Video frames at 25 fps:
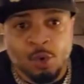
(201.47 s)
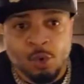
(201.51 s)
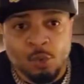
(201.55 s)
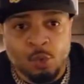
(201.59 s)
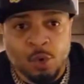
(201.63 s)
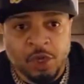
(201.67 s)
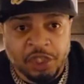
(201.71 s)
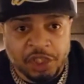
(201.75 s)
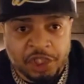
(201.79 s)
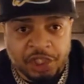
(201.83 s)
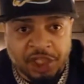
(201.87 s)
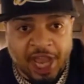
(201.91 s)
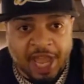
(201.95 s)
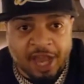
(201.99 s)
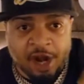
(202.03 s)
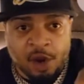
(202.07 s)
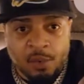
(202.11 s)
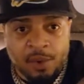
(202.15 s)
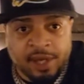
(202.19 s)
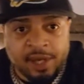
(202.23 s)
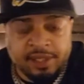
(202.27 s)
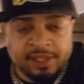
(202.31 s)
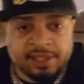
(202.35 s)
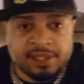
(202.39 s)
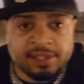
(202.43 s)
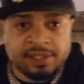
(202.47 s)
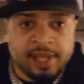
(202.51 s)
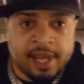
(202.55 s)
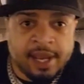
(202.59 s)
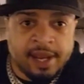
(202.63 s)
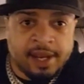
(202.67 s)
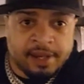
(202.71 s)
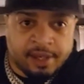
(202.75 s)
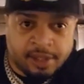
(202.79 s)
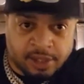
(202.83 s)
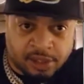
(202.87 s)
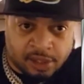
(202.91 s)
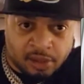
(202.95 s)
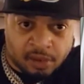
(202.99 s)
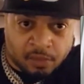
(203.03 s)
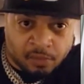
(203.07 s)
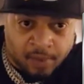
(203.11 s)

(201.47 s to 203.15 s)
what y'all don't understand is,